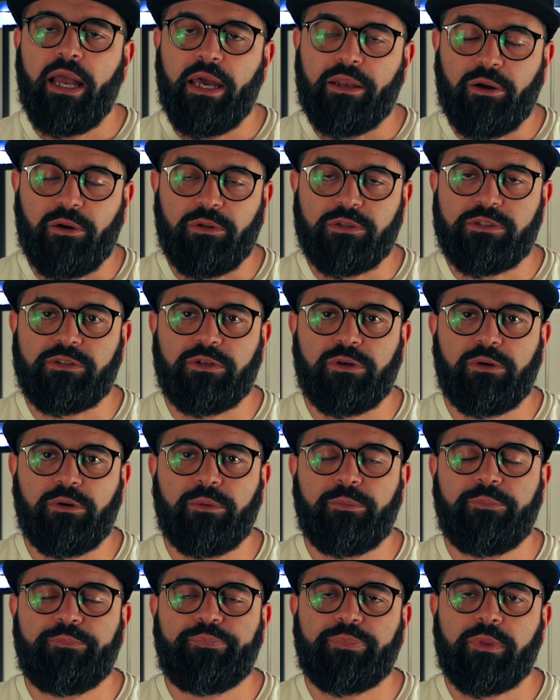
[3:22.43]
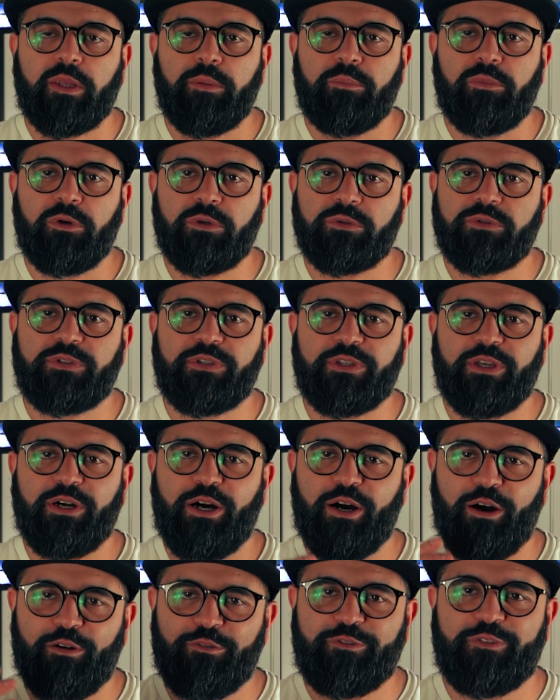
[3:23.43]
and also most
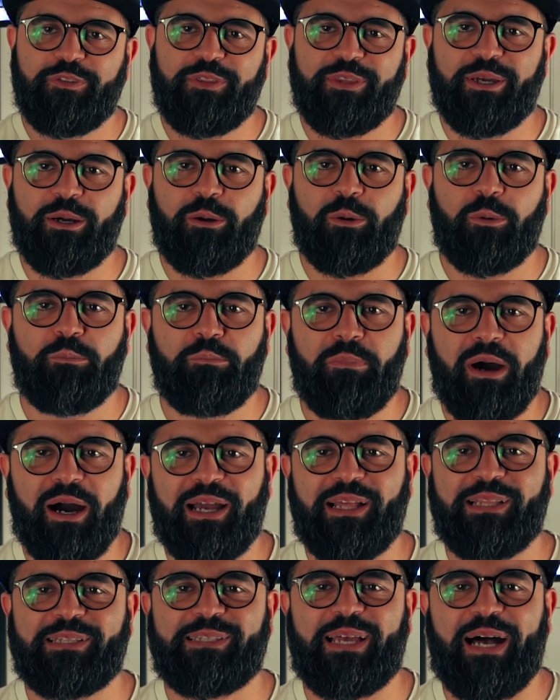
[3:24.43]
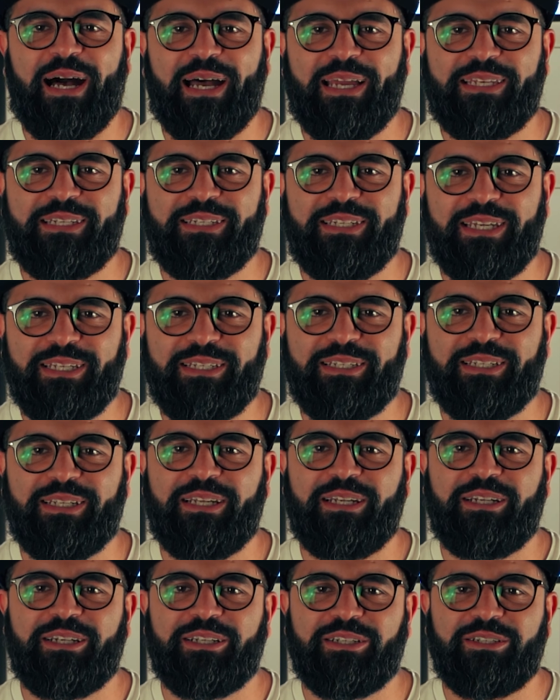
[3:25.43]
of the miles I did
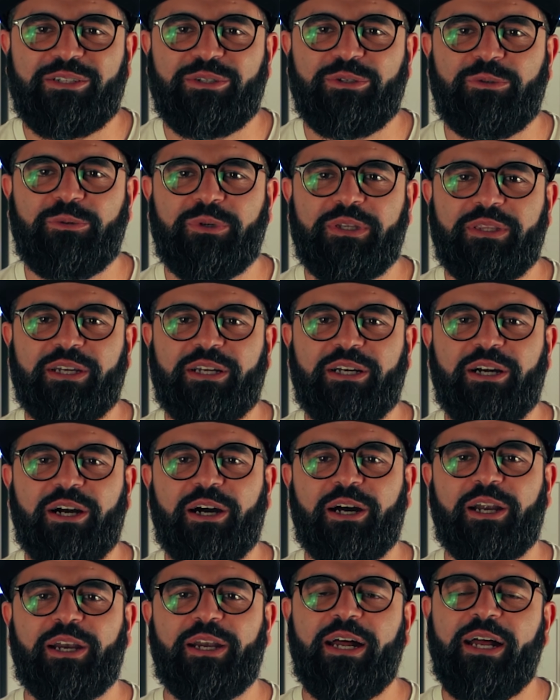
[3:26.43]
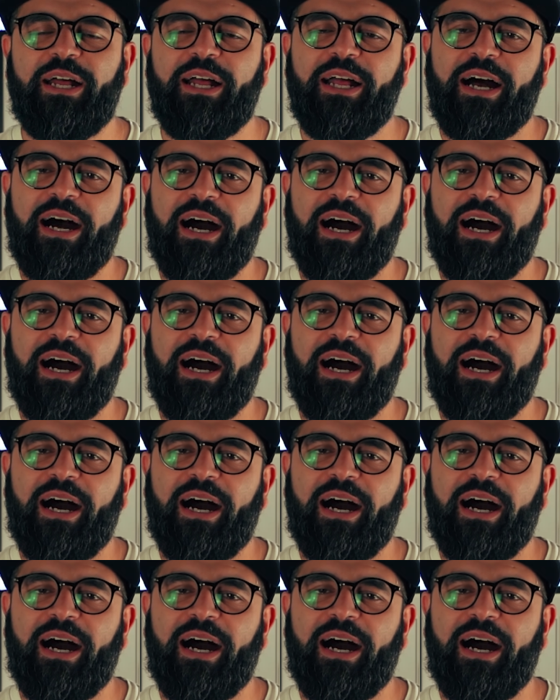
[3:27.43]
do with the car,